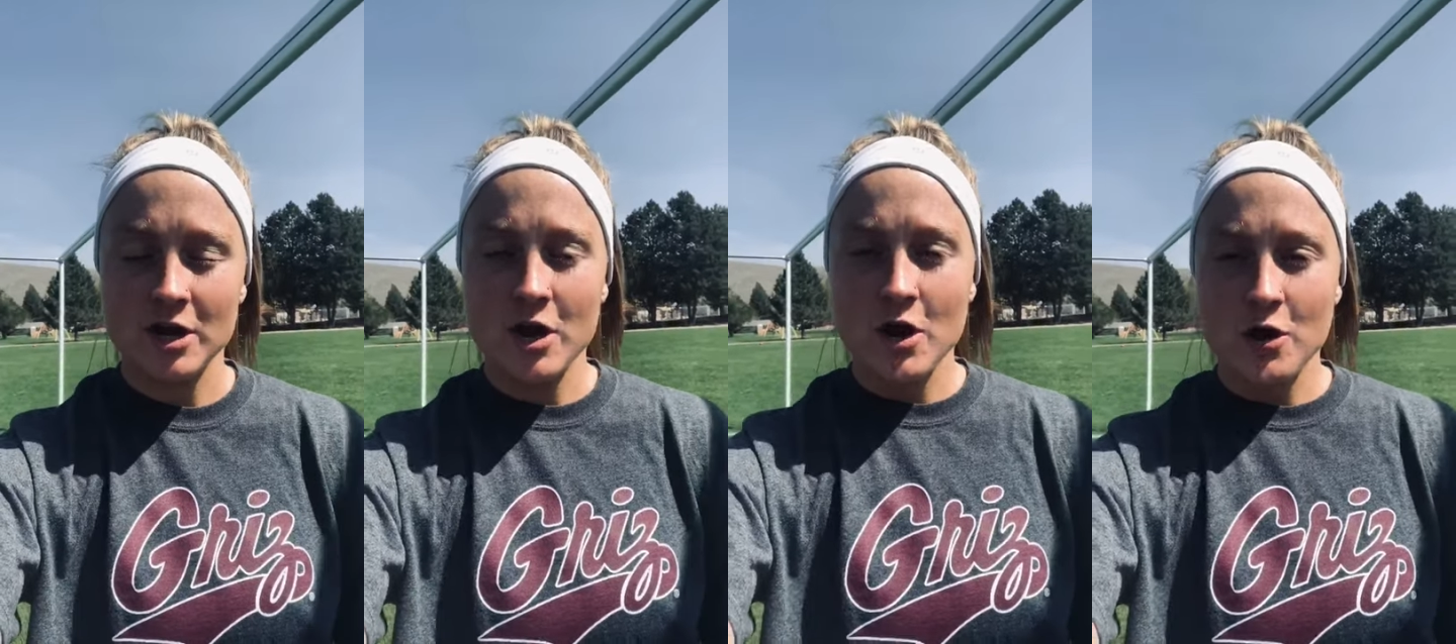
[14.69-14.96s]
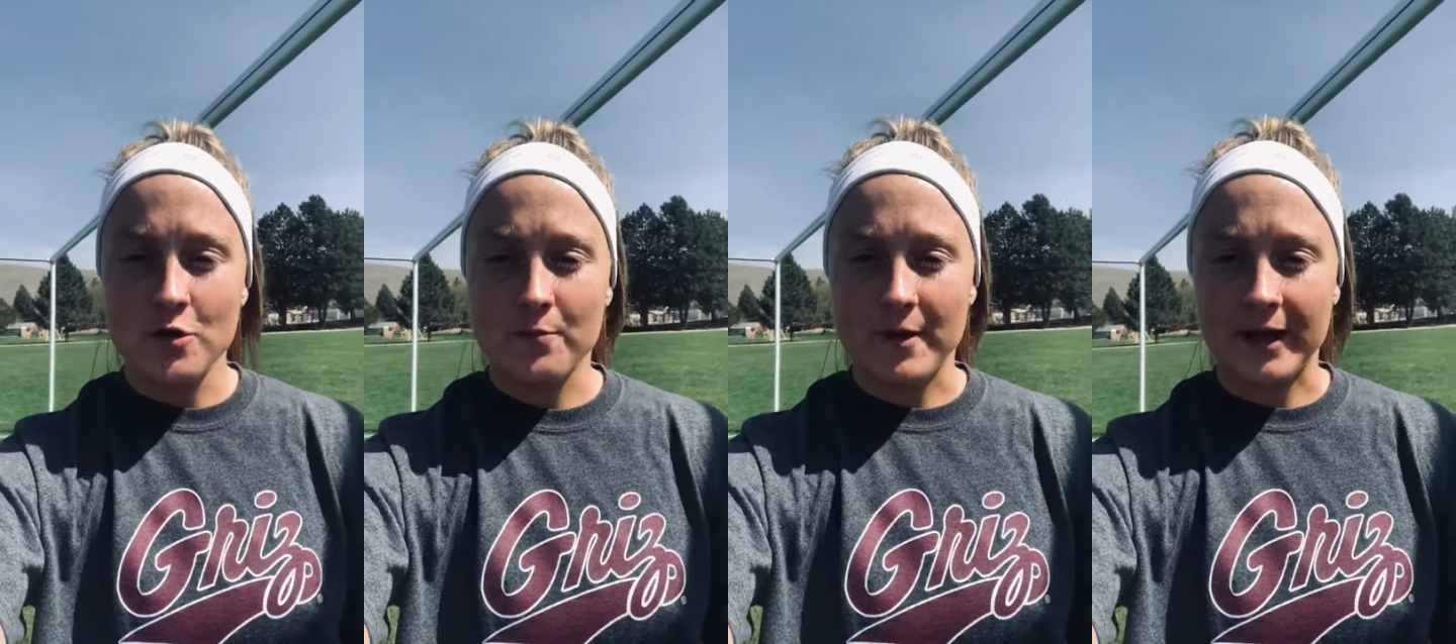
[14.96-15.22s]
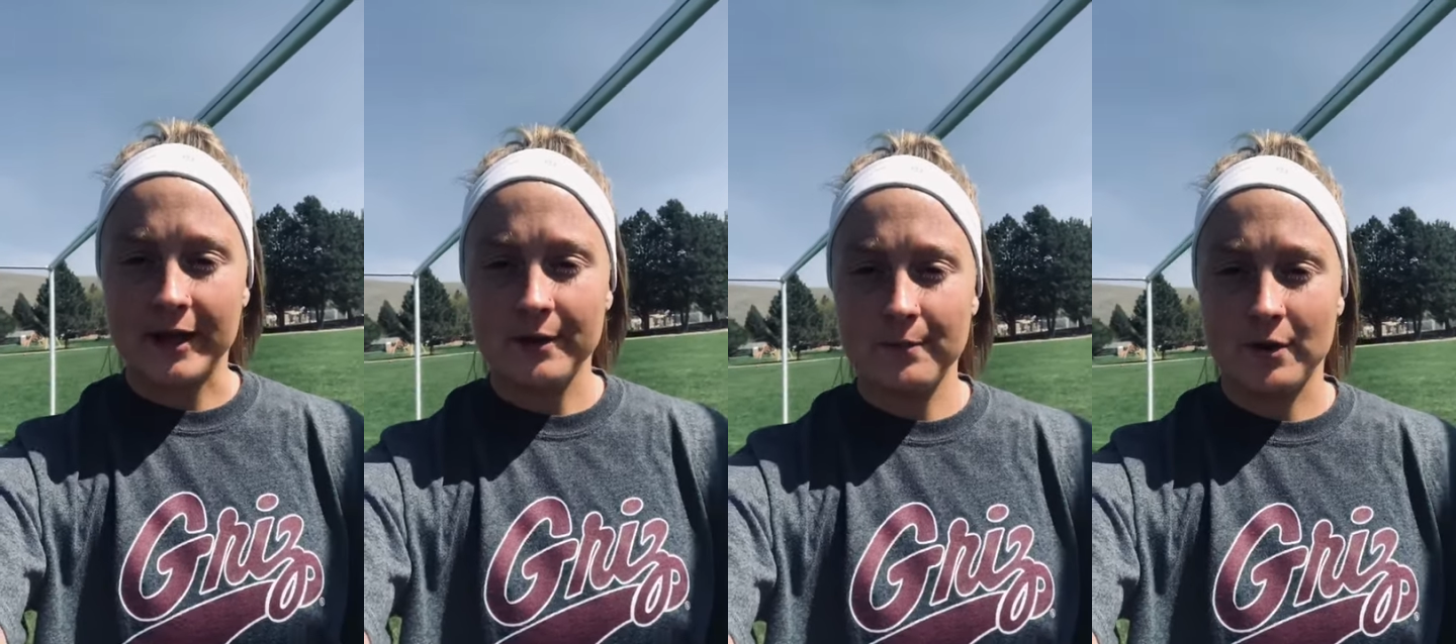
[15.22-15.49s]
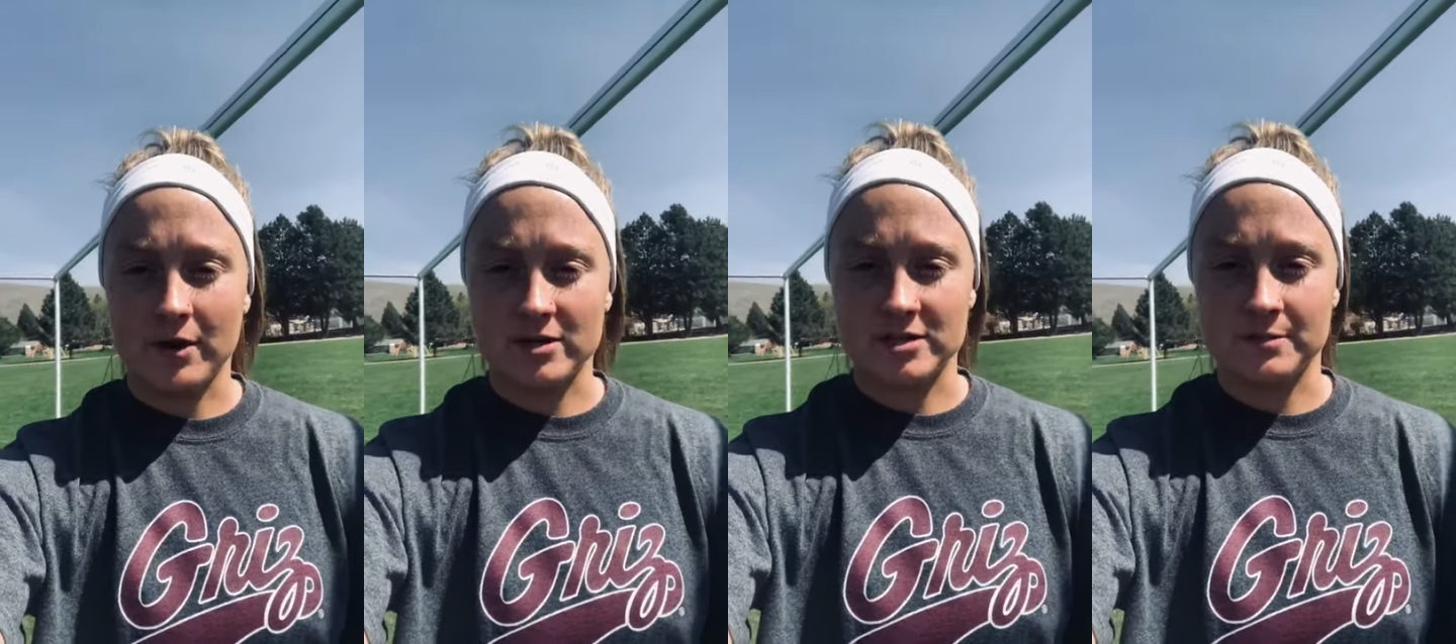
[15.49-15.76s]
who make it
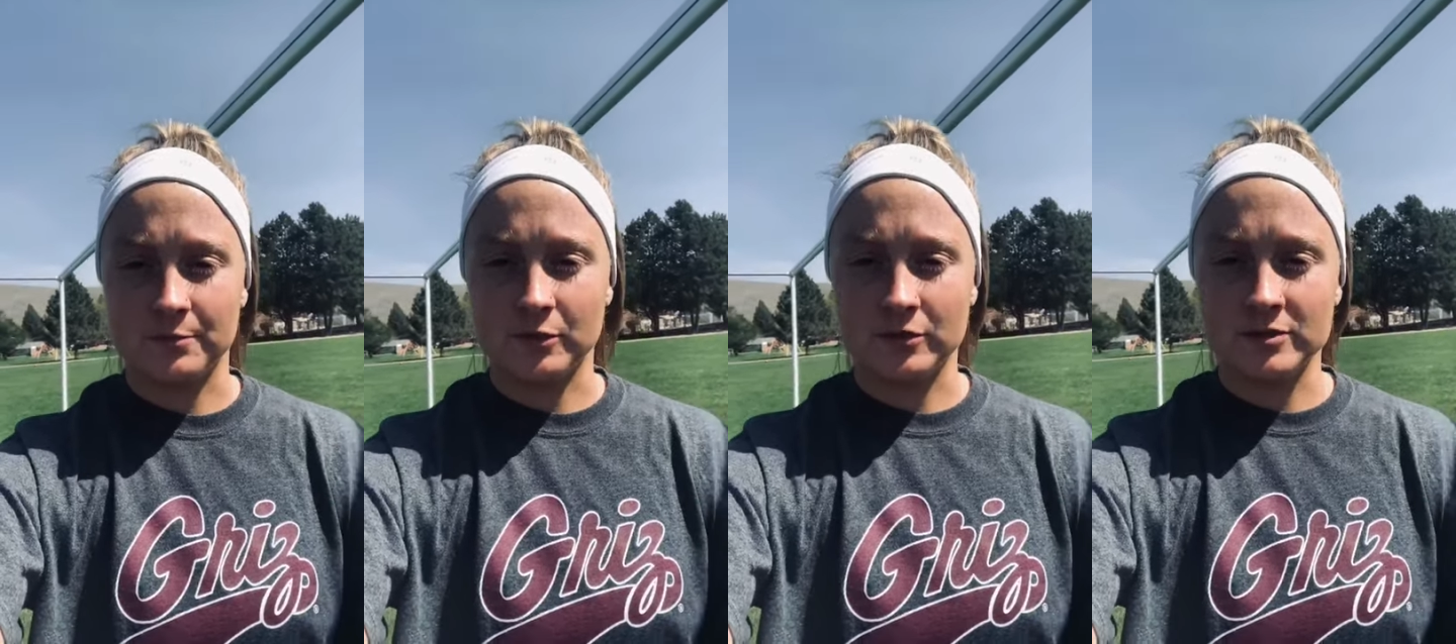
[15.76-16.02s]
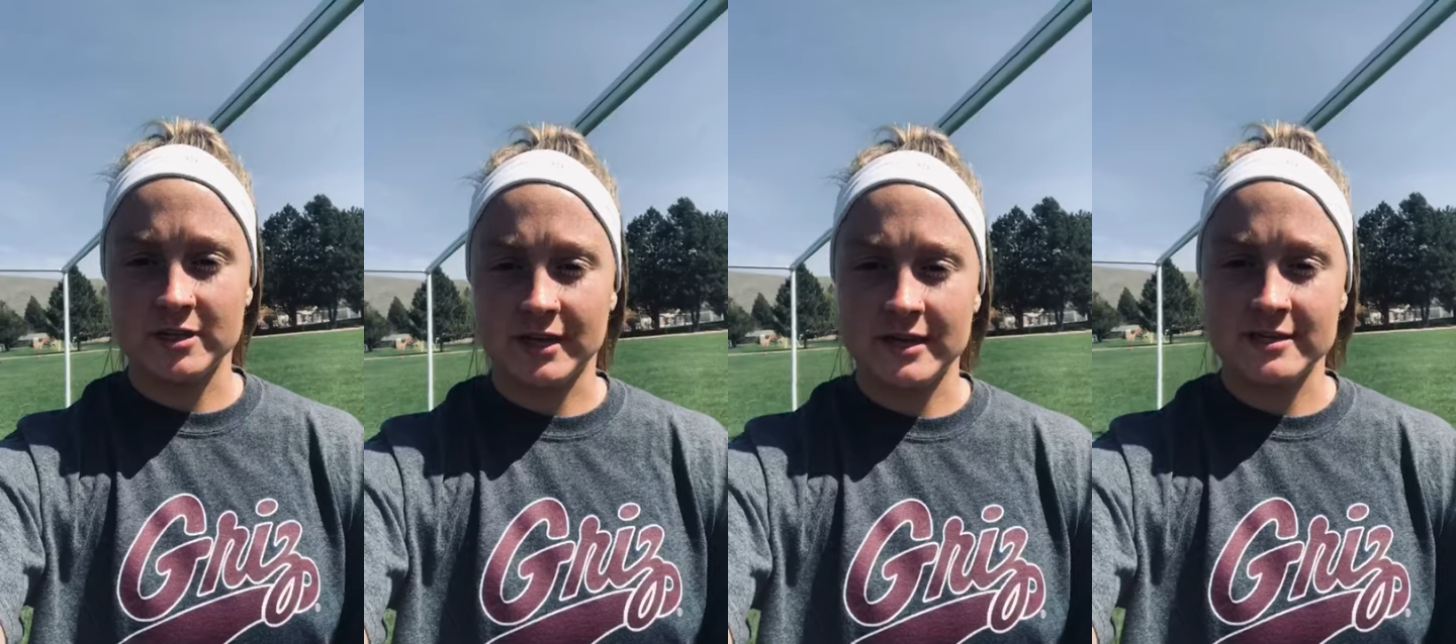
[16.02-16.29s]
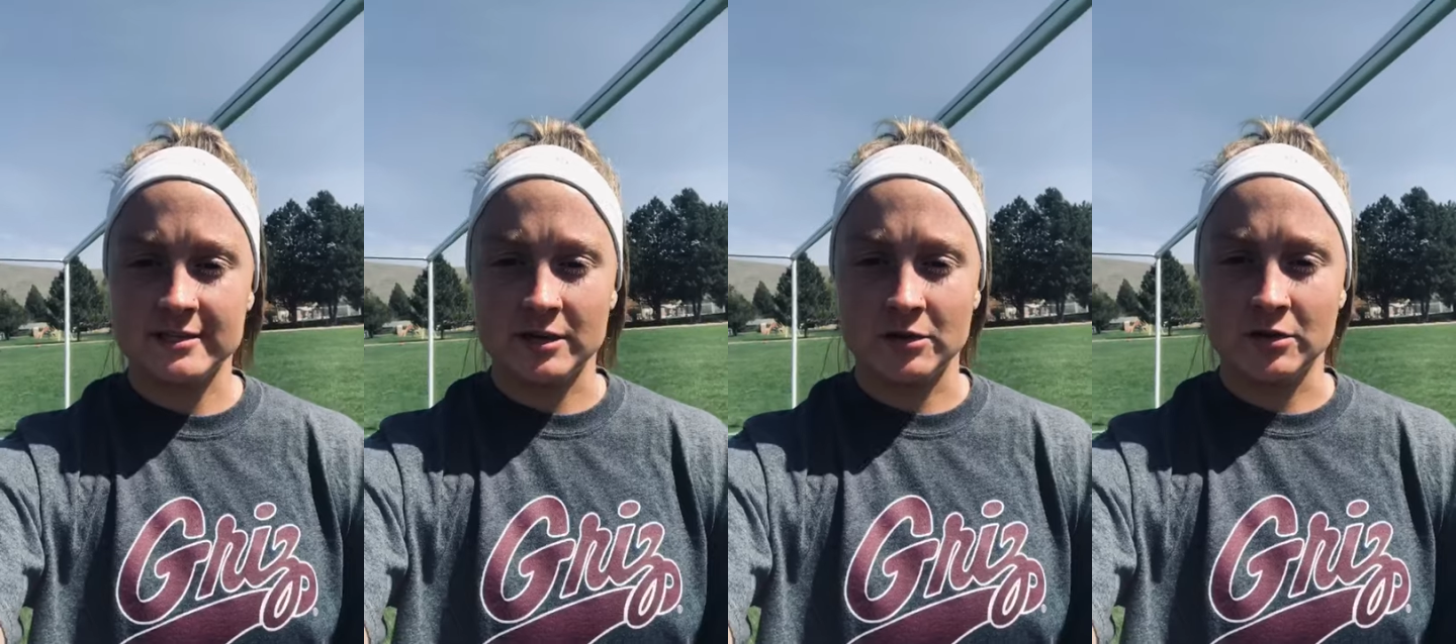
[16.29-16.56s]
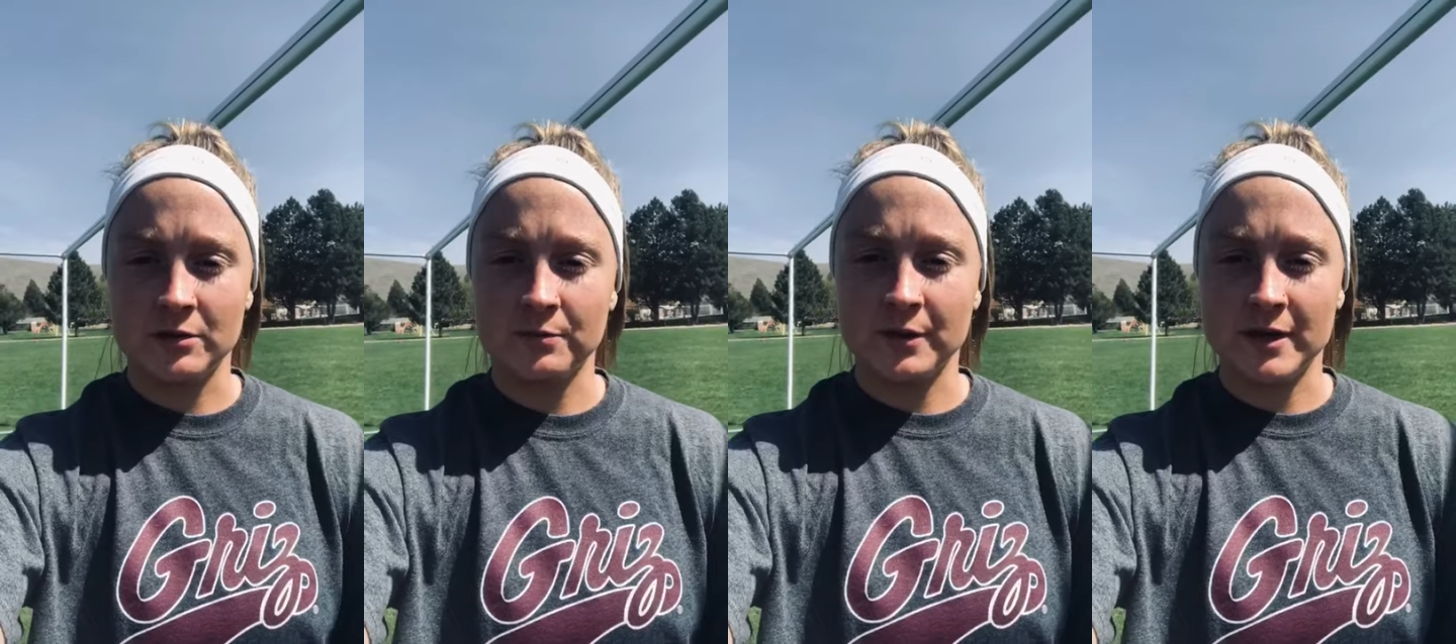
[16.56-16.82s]
possible to continue
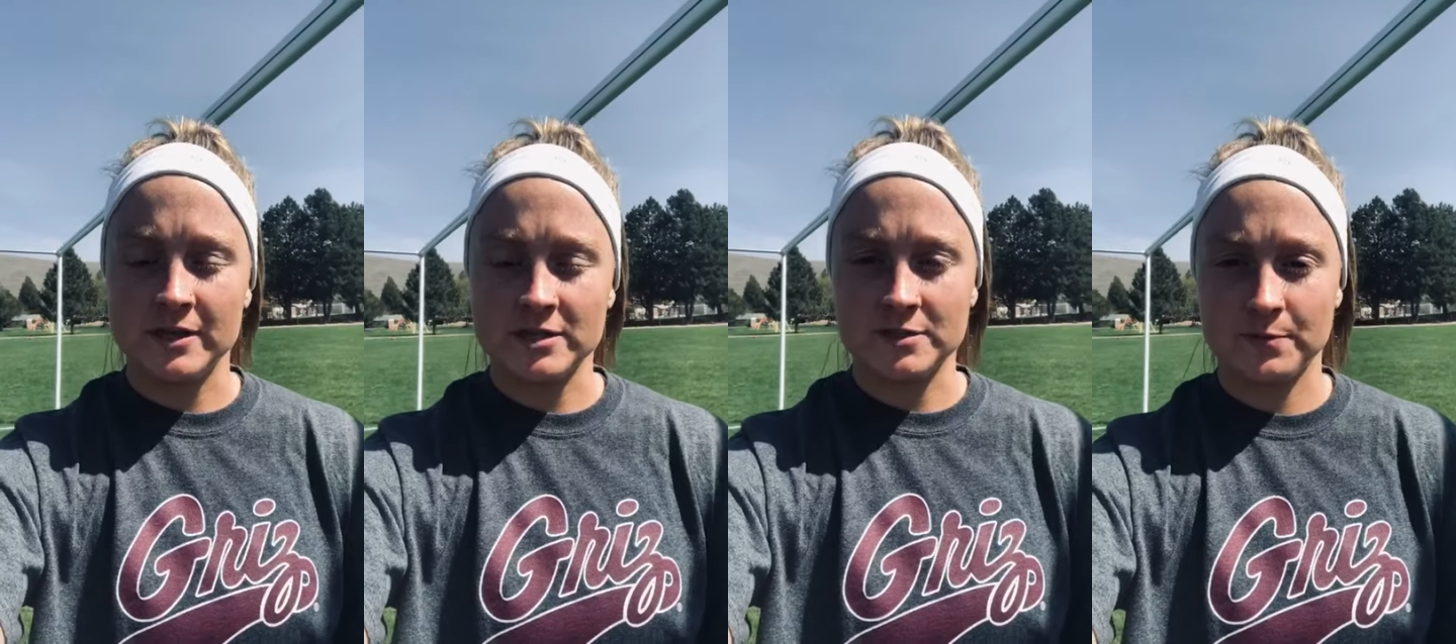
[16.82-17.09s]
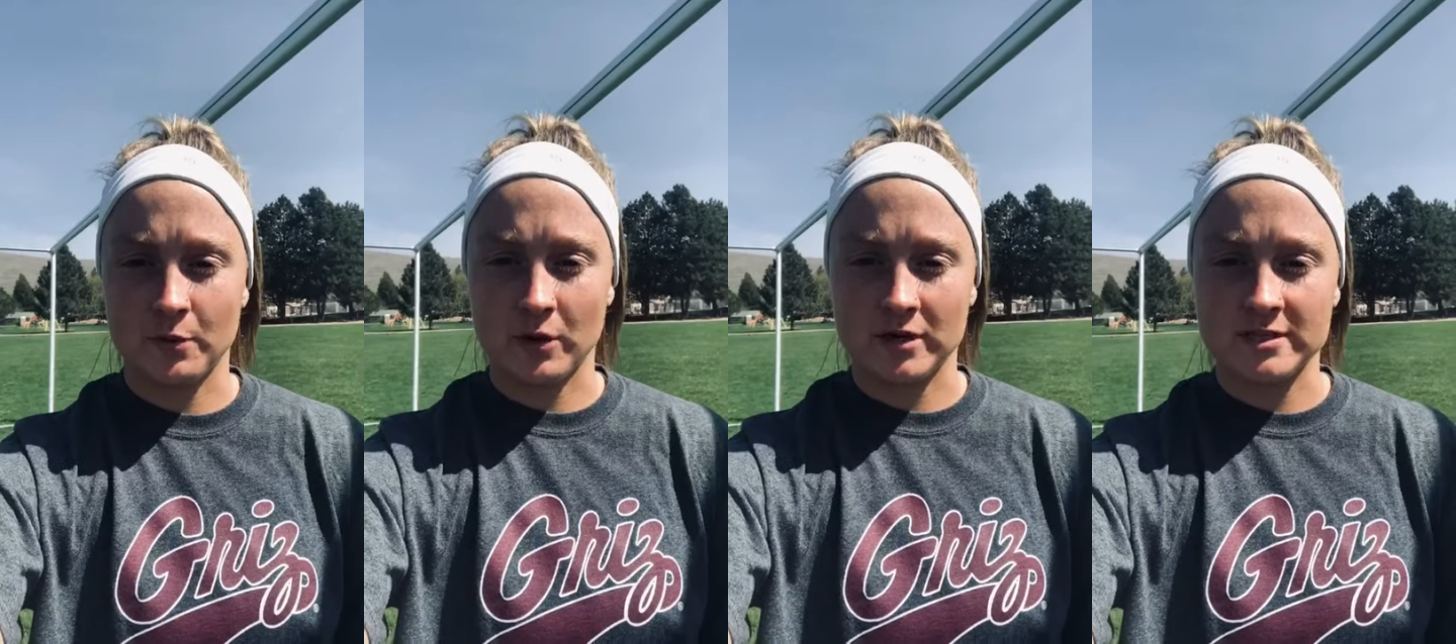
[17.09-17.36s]
to play the sports